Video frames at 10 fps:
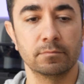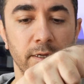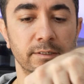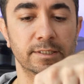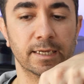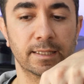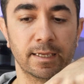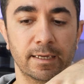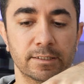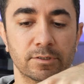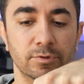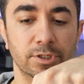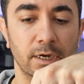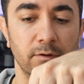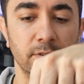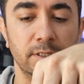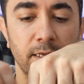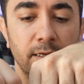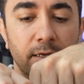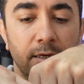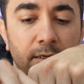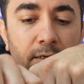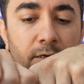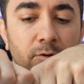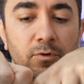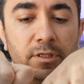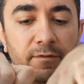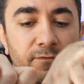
There is the glass, which I will take it with the